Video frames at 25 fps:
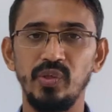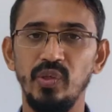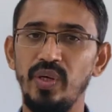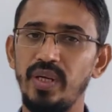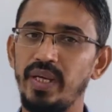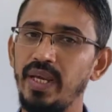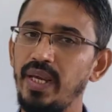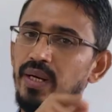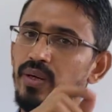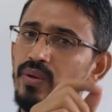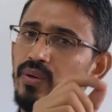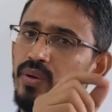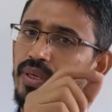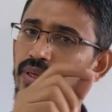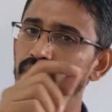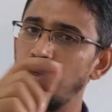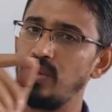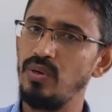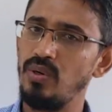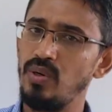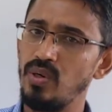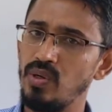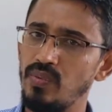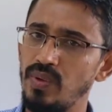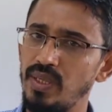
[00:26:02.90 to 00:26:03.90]
You can go
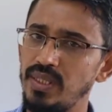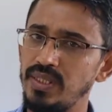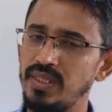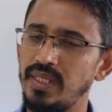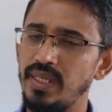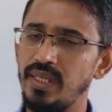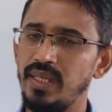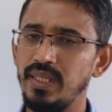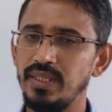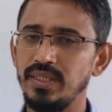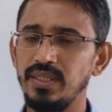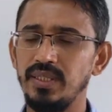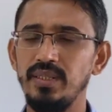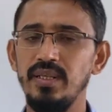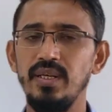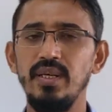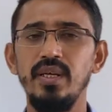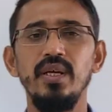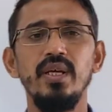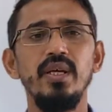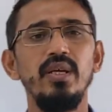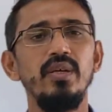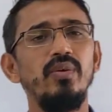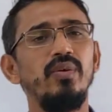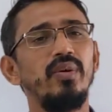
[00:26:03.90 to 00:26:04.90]
in clockwise direction,
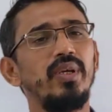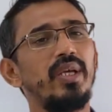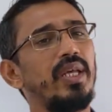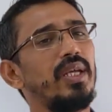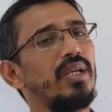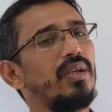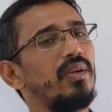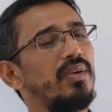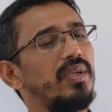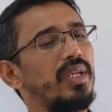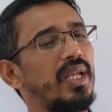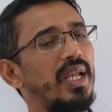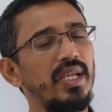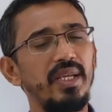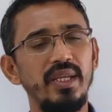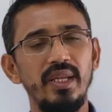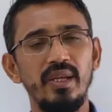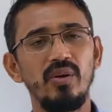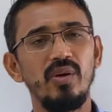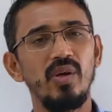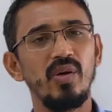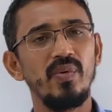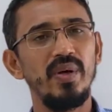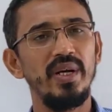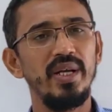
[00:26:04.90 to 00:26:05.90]
you can go in
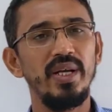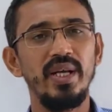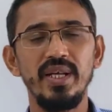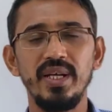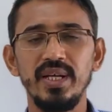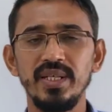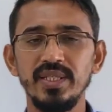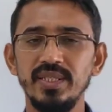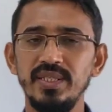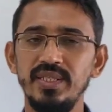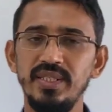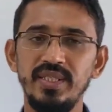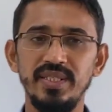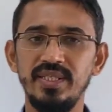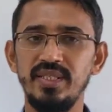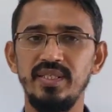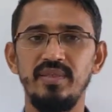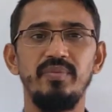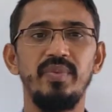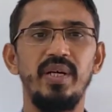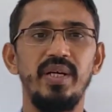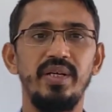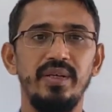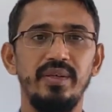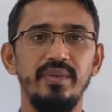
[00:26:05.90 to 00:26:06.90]
anti-clockwise direction, it
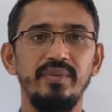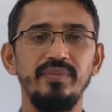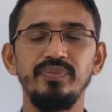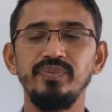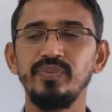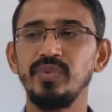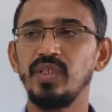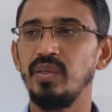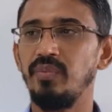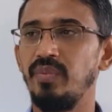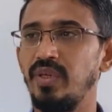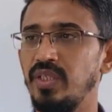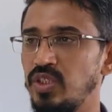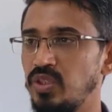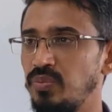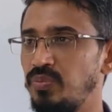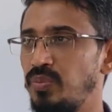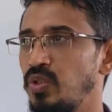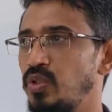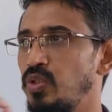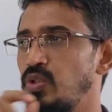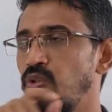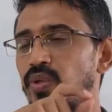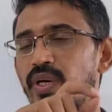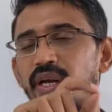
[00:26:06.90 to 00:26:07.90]
doesn't matter. But
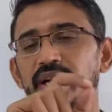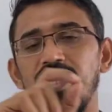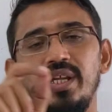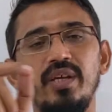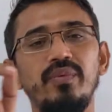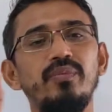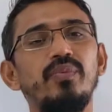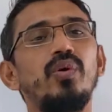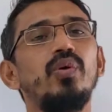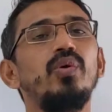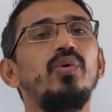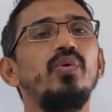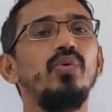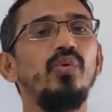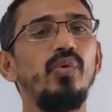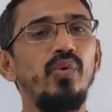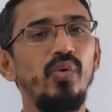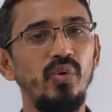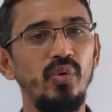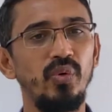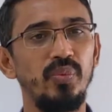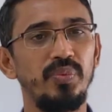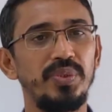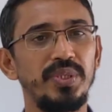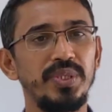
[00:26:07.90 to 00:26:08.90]
suppose you're writing for two
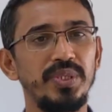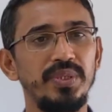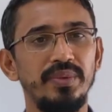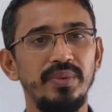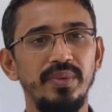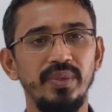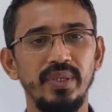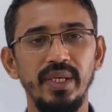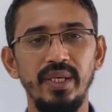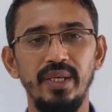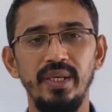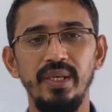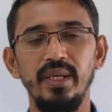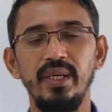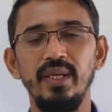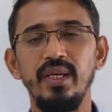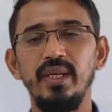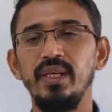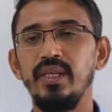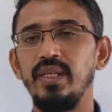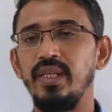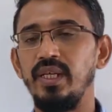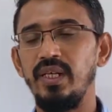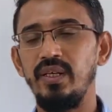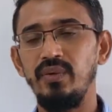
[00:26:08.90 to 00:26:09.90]
loops, okay?
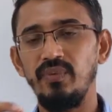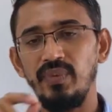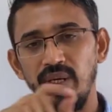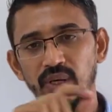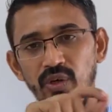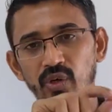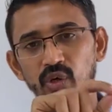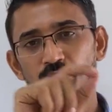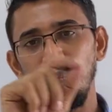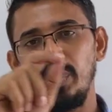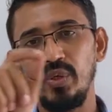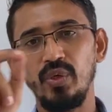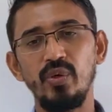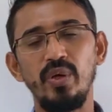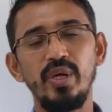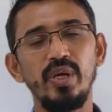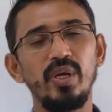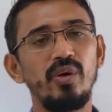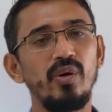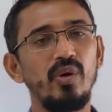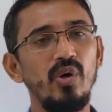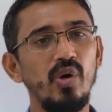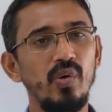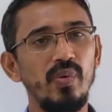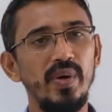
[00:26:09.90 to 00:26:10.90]
In one loop you're
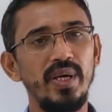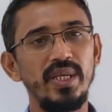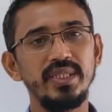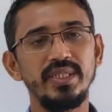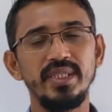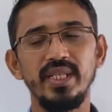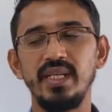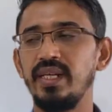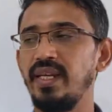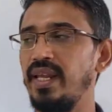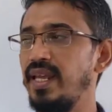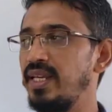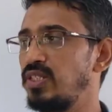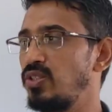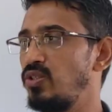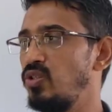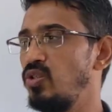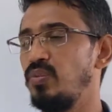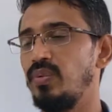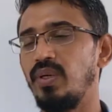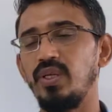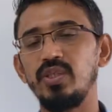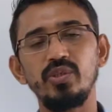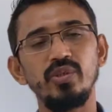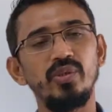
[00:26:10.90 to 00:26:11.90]
going clockwise, then next
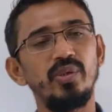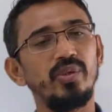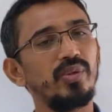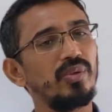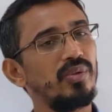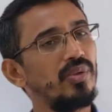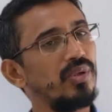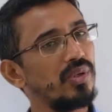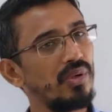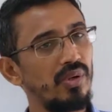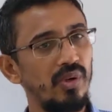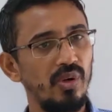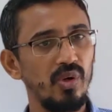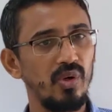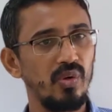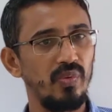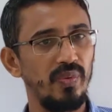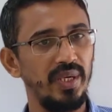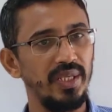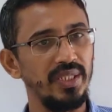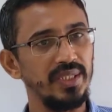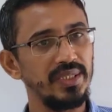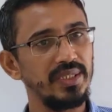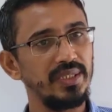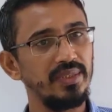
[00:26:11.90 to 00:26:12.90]
loop also you have to go
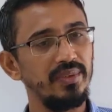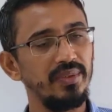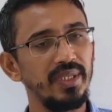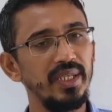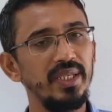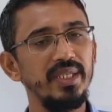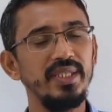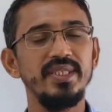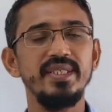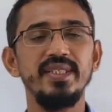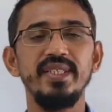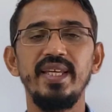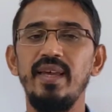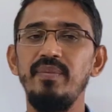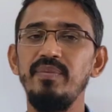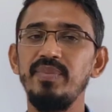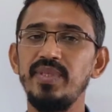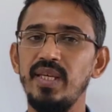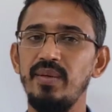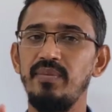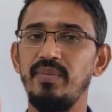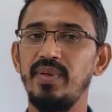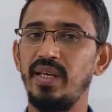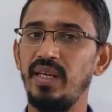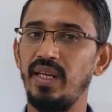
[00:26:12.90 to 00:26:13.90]
clockwise, okay? Same
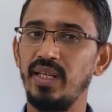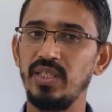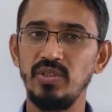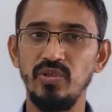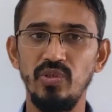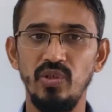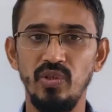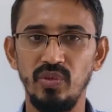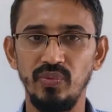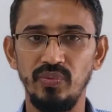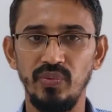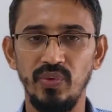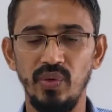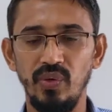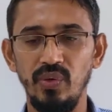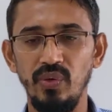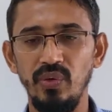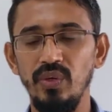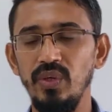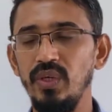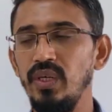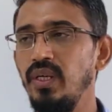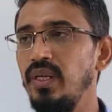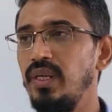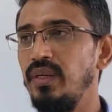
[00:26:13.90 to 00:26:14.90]
direction you have to
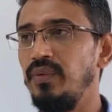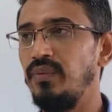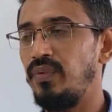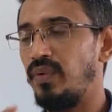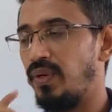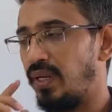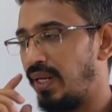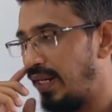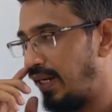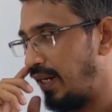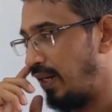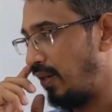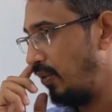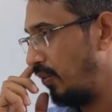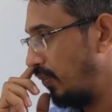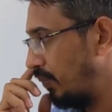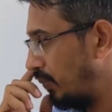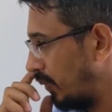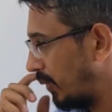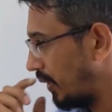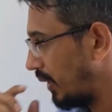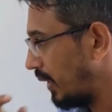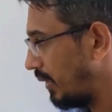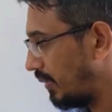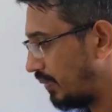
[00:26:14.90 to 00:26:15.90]
follow for any
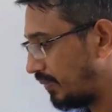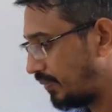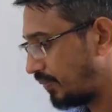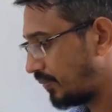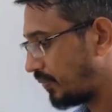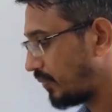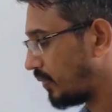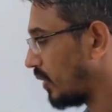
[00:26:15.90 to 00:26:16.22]
loop, okay?